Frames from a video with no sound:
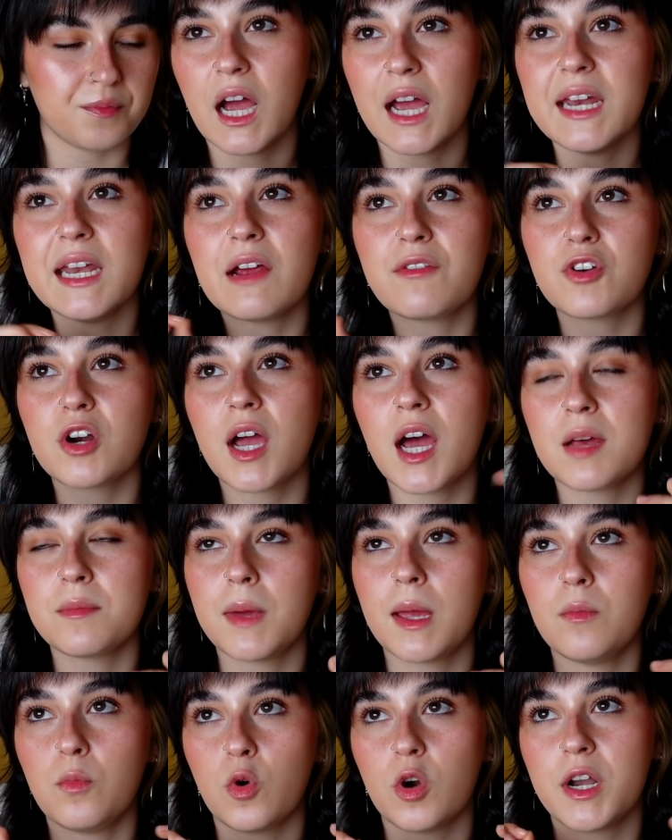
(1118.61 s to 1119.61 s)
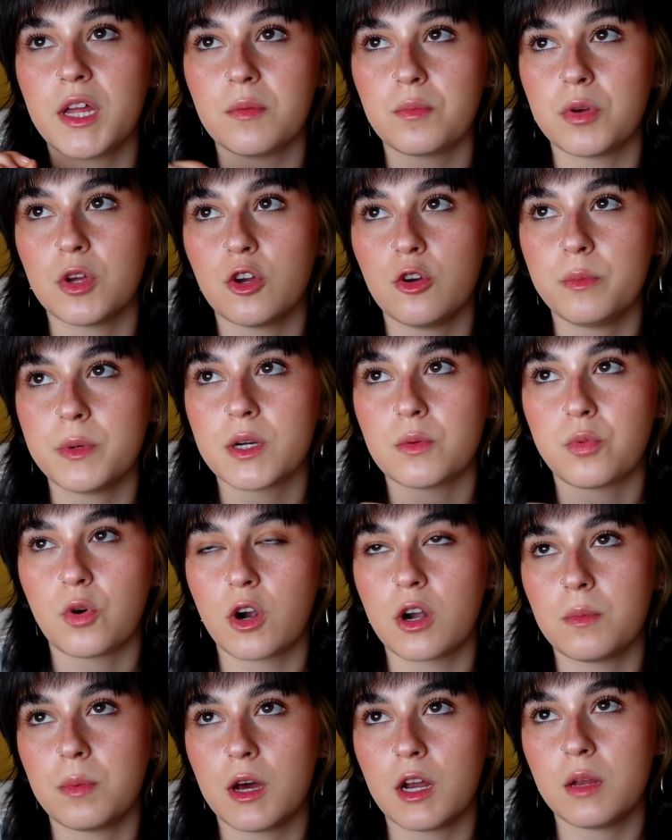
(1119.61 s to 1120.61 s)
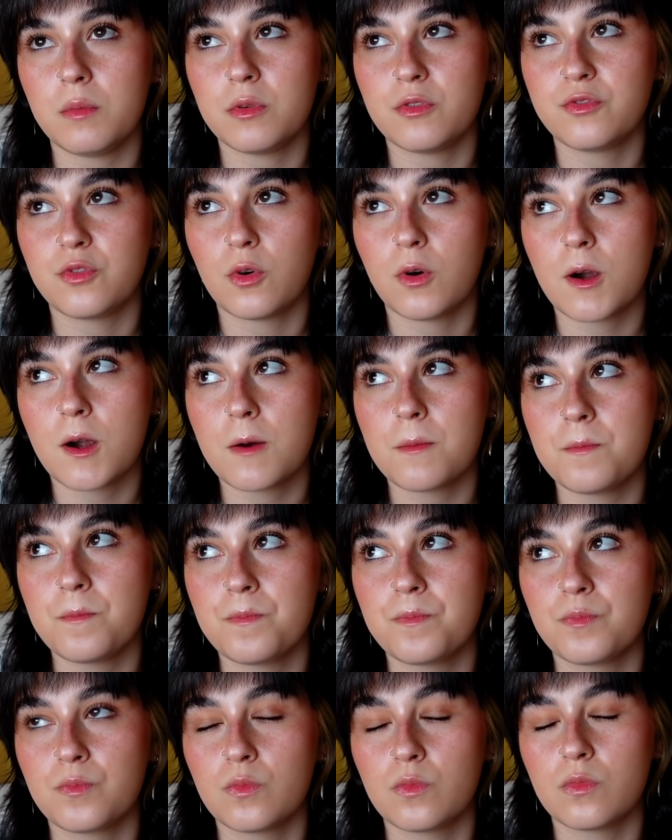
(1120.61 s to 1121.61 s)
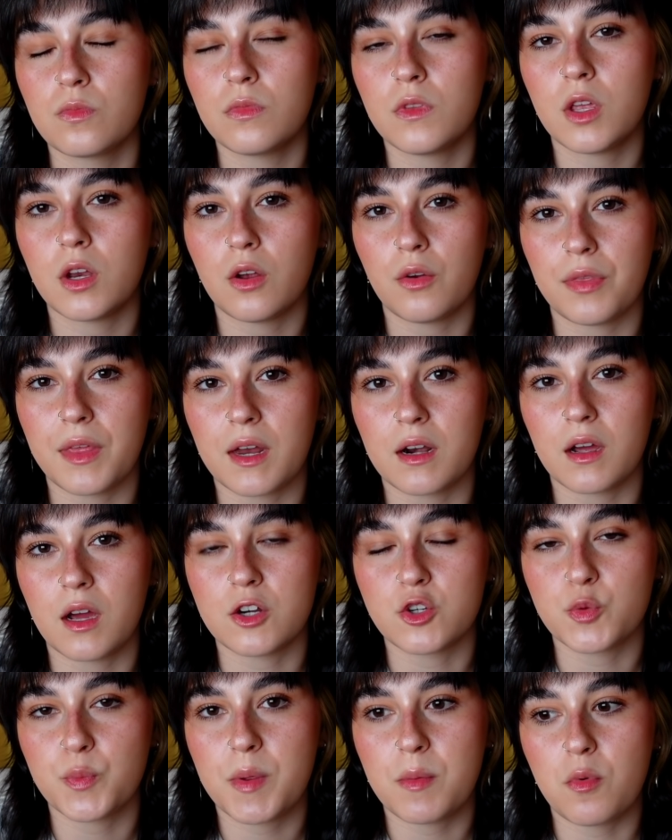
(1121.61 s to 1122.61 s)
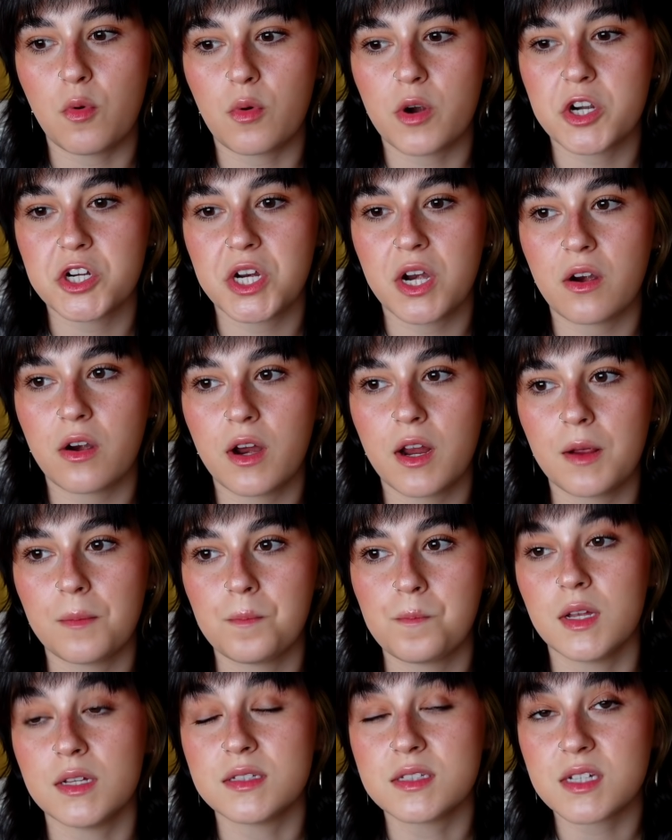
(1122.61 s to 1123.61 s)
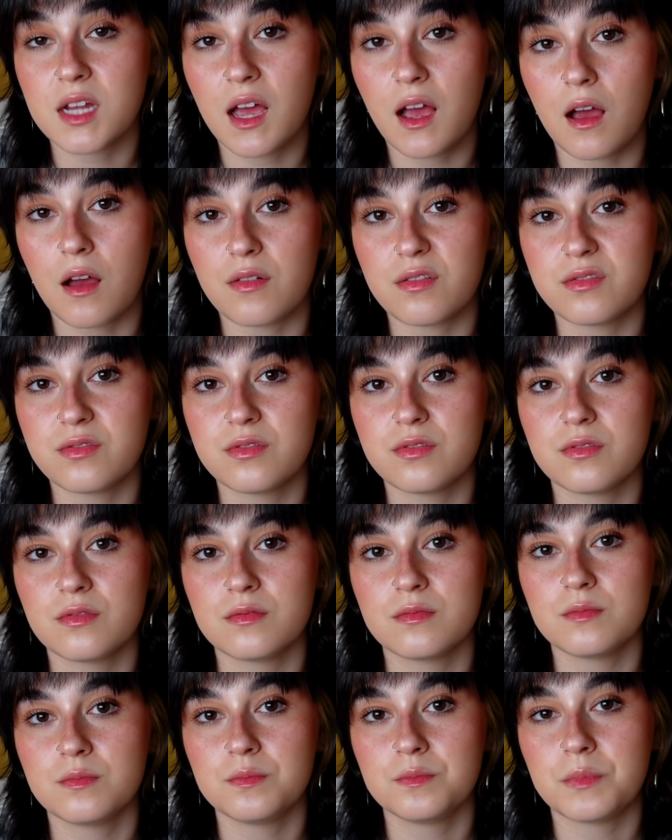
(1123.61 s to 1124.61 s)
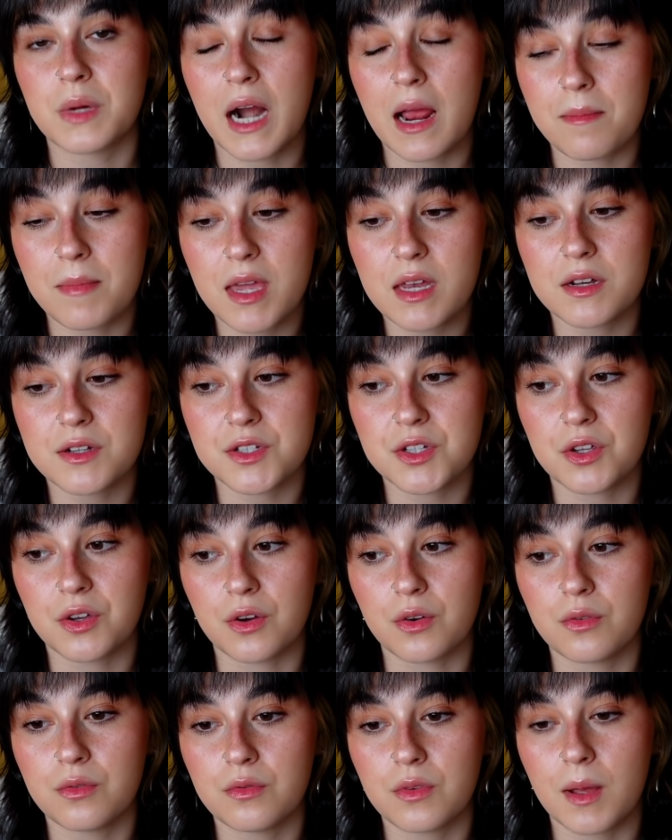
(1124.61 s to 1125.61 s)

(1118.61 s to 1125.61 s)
I never had my morning poop in a porta potty before, you know, that 100 people were sharing. It's tough but I made a do.